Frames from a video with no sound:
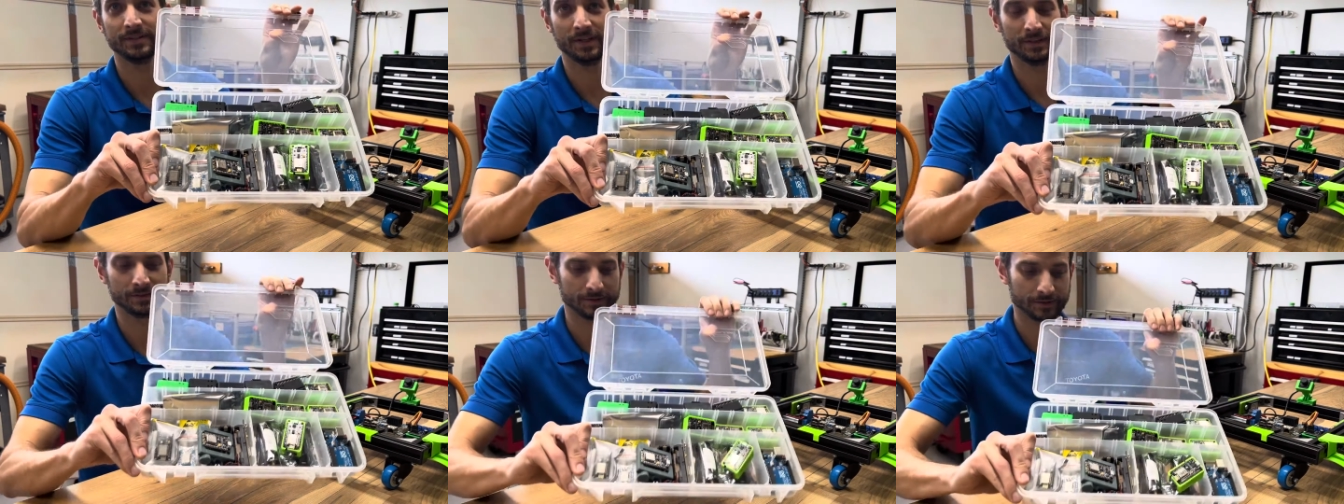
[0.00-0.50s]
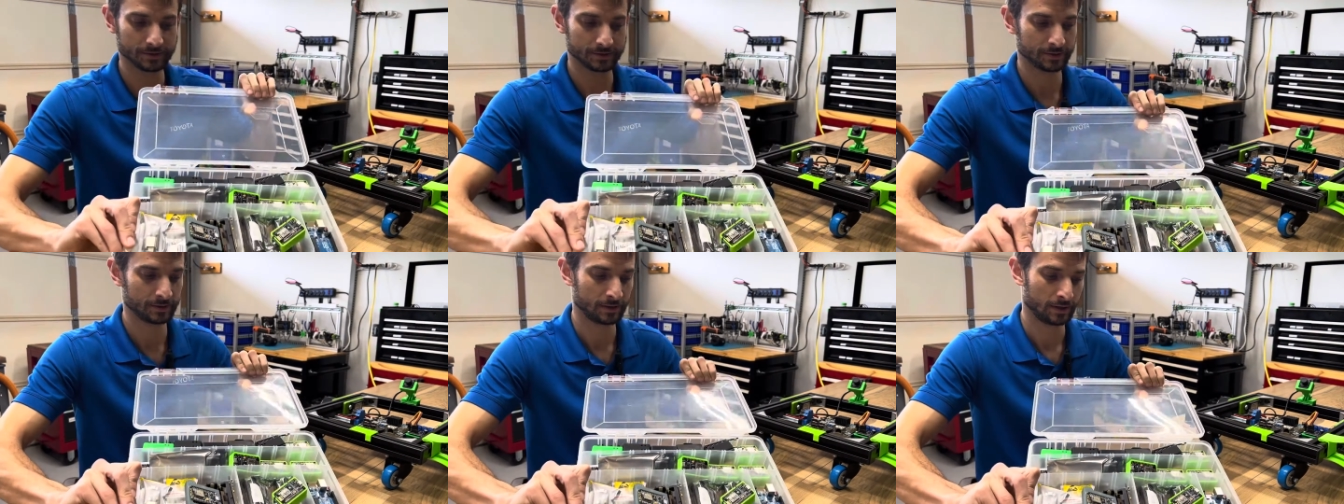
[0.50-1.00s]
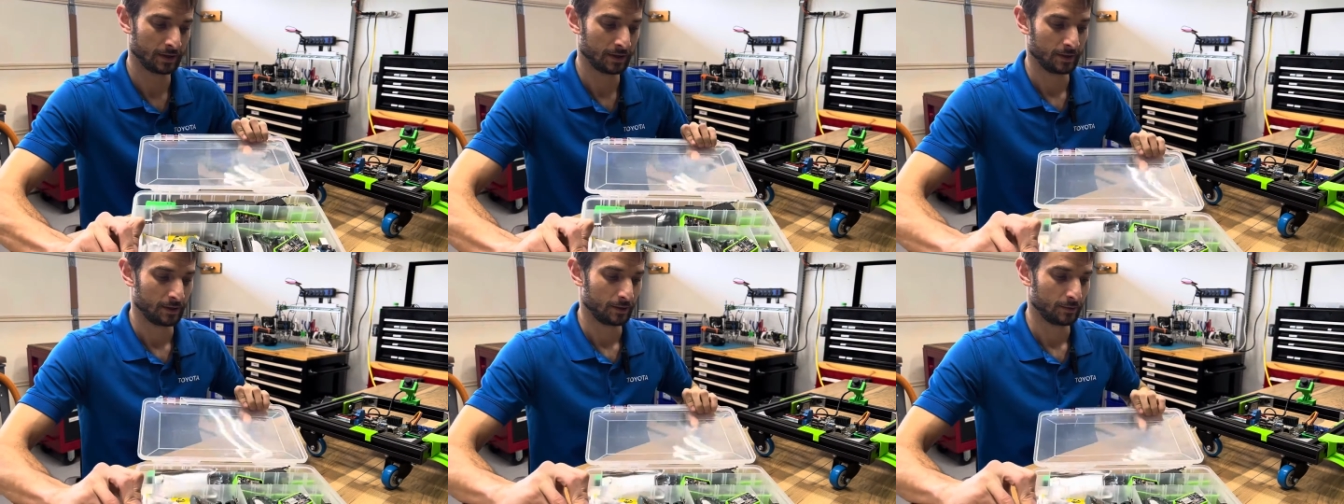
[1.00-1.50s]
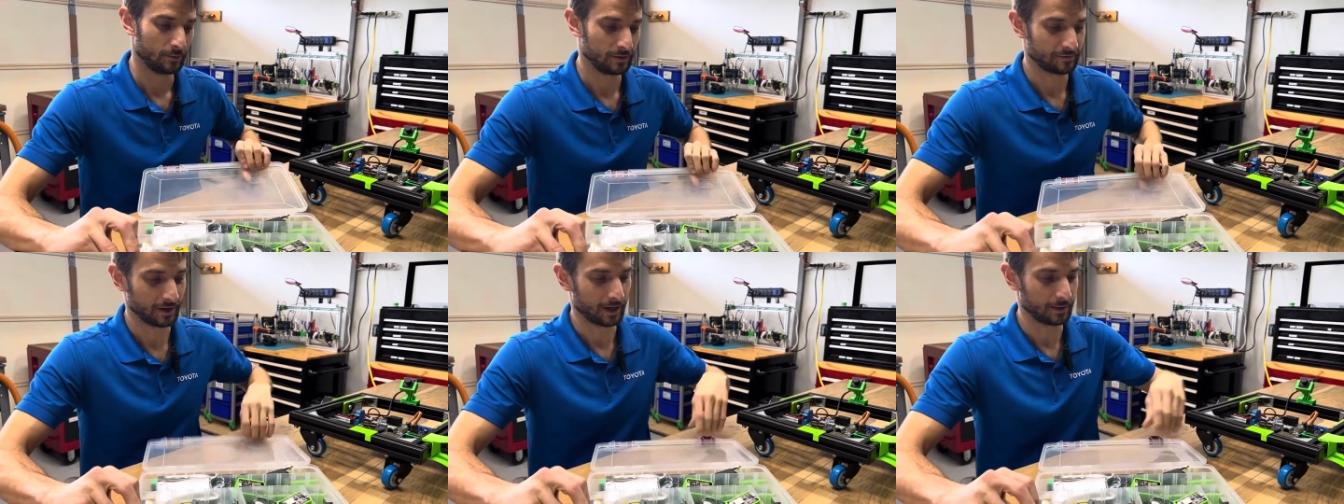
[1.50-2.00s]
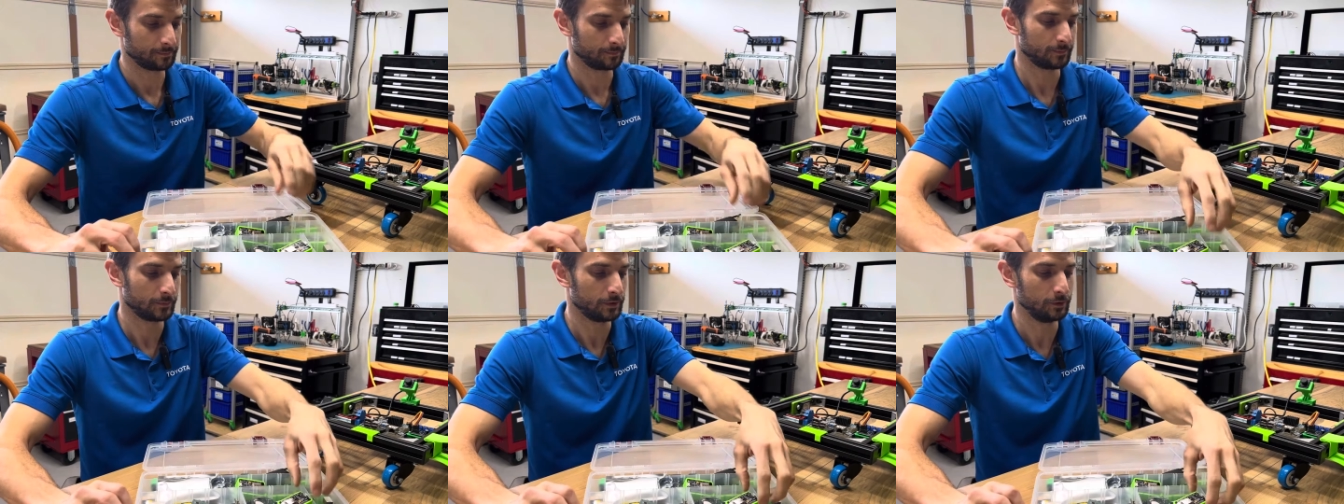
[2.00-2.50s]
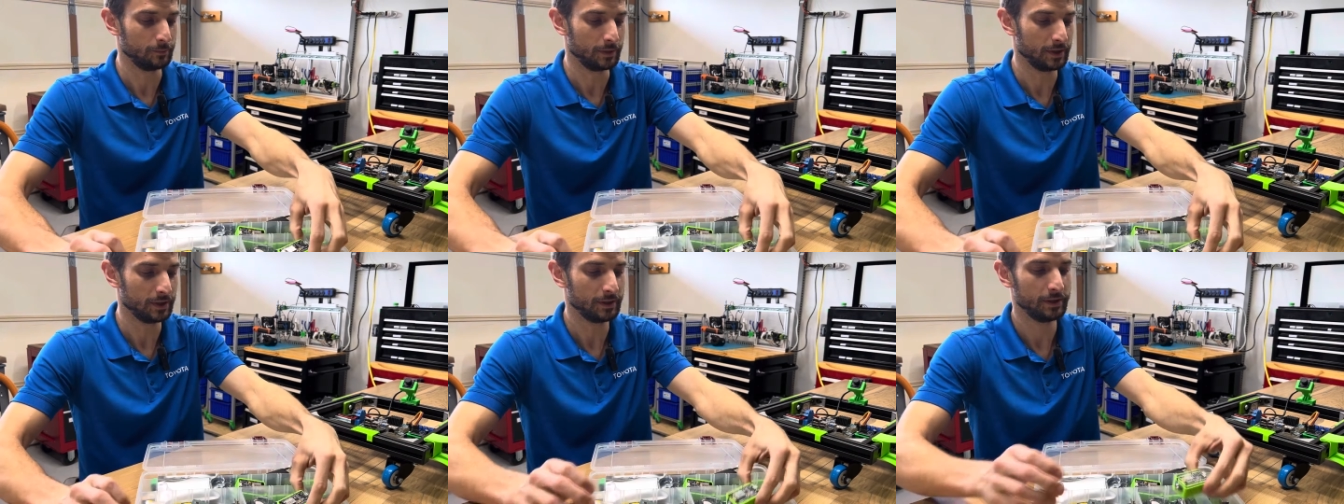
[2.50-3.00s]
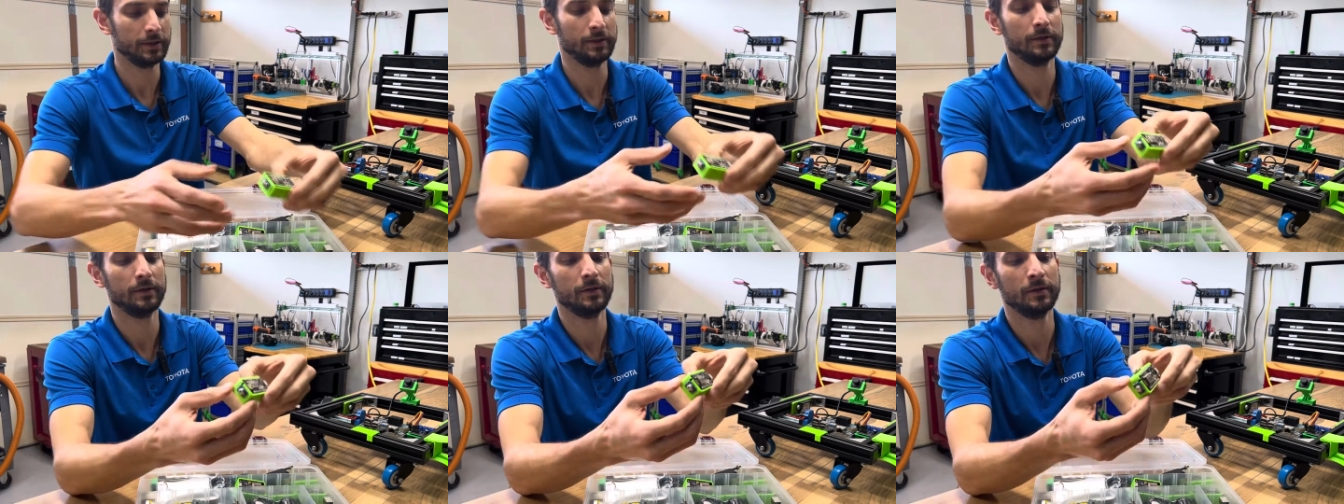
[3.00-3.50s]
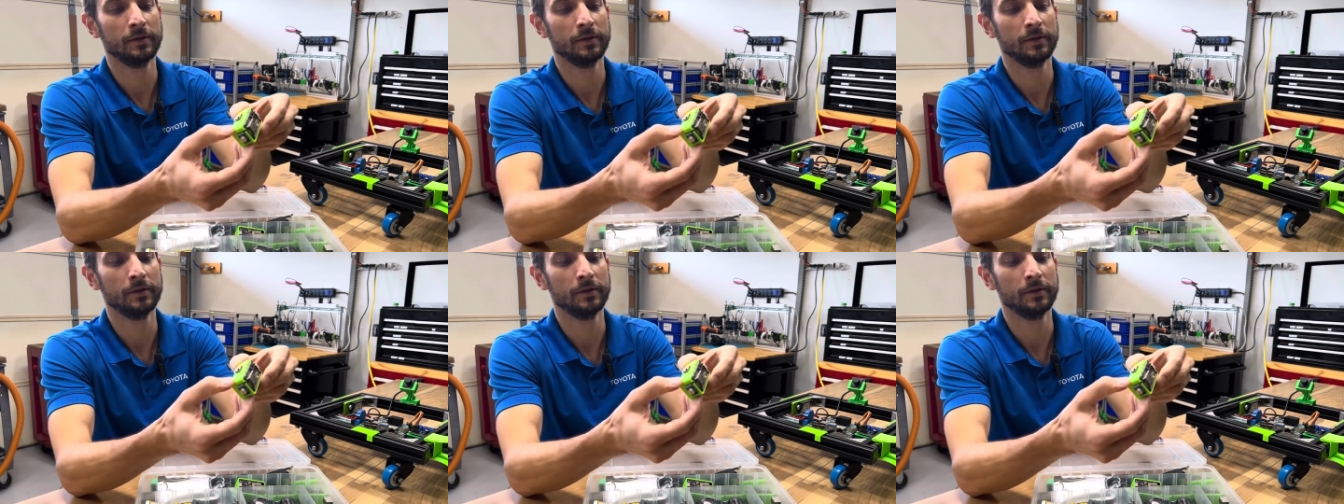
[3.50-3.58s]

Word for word: sensors. We've got humidity,